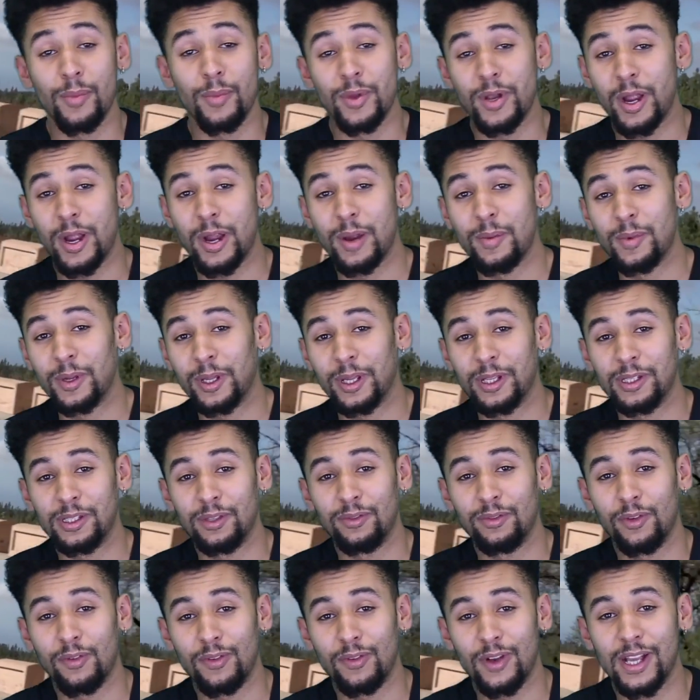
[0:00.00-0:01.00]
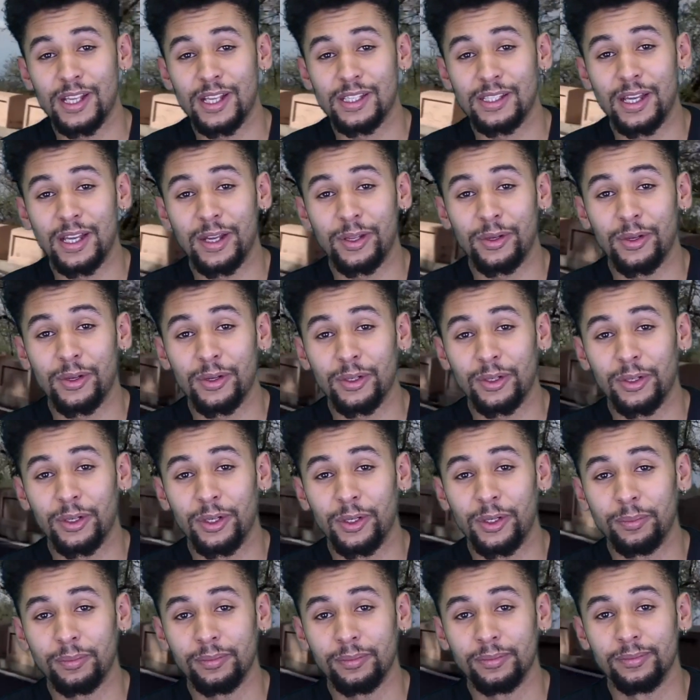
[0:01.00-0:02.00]
I've been Harry McKenzie for
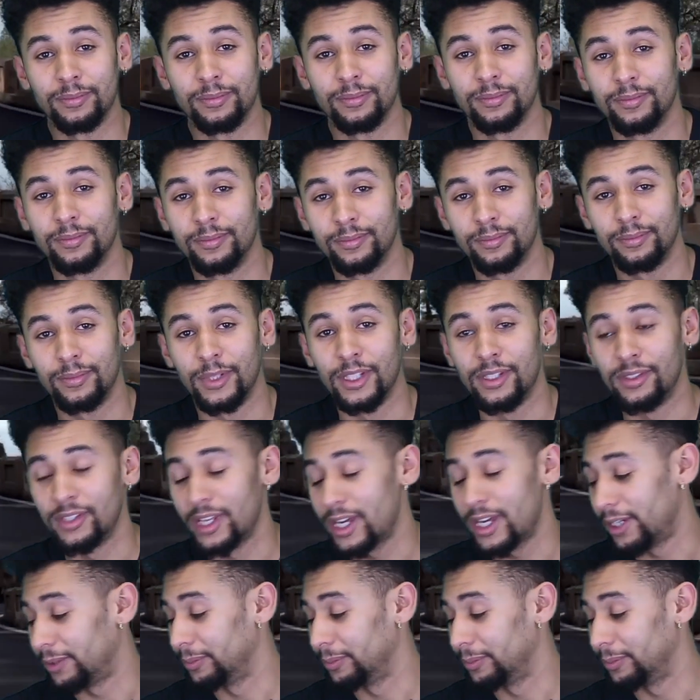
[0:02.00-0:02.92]
Visordown.com. Peace